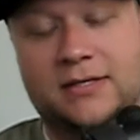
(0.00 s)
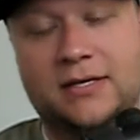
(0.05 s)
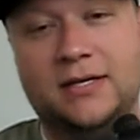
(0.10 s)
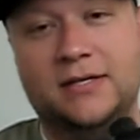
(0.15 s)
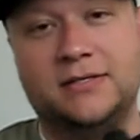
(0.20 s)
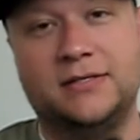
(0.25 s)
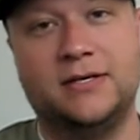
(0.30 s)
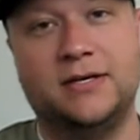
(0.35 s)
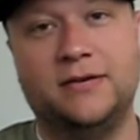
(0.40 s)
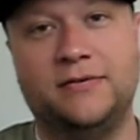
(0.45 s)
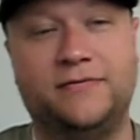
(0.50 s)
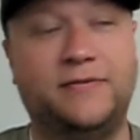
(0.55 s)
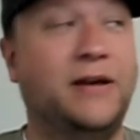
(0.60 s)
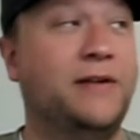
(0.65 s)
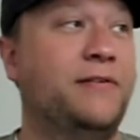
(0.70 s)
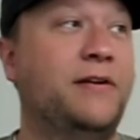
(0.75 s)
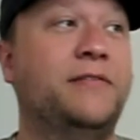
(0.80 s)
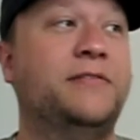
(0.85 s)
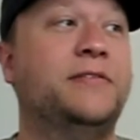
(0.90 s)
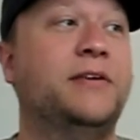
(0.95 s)
is a
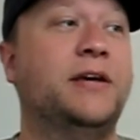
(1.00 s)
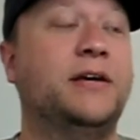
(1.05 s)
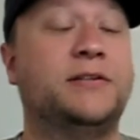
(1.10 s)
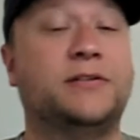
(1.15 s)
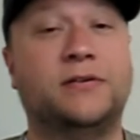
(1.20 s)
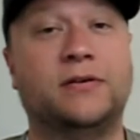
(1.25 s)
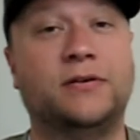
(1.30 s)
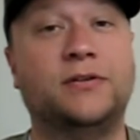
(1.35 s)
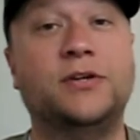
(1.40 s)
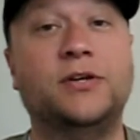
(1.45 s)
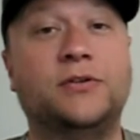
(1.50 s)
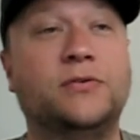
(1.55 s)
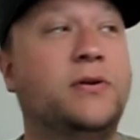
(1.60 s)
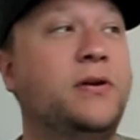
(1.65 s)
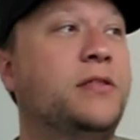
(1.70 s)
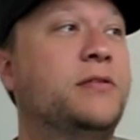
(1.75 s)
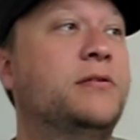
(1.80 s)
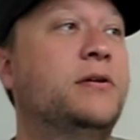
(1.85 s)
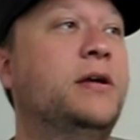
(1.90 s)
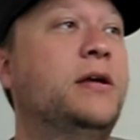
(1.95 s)
5.56 or a
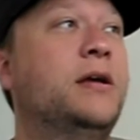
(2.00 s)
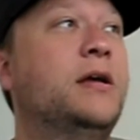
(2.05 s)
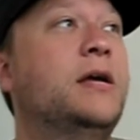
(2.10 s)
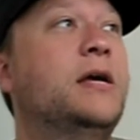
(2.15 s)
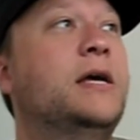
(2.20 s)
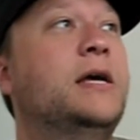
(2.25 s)
223.